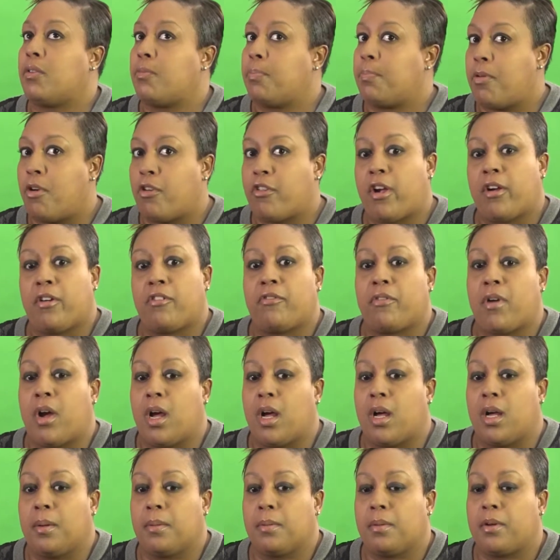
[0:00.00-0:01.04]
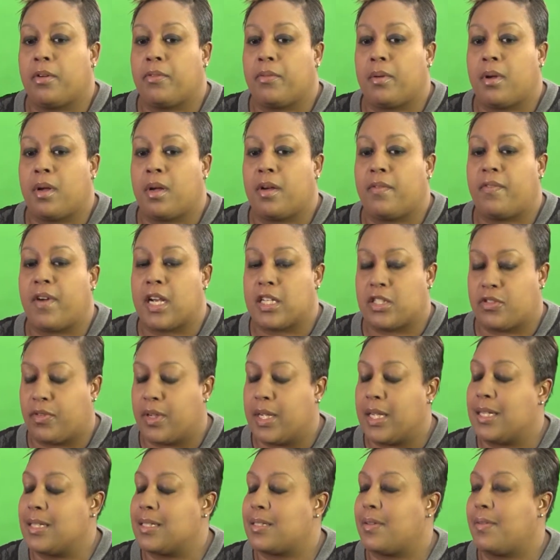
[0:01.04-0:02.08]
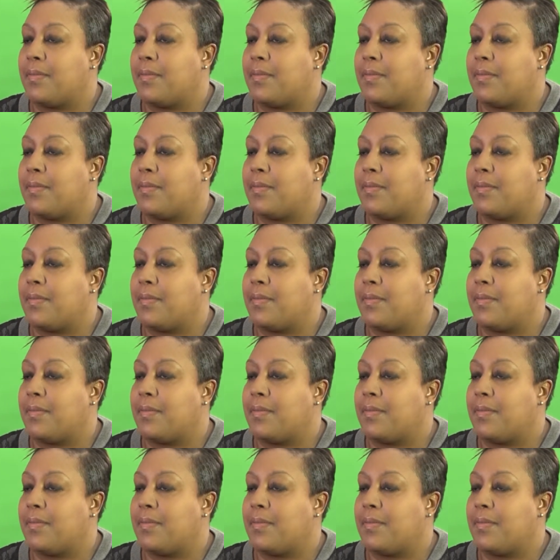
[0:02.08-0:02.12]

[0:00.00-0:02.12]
Program advisory is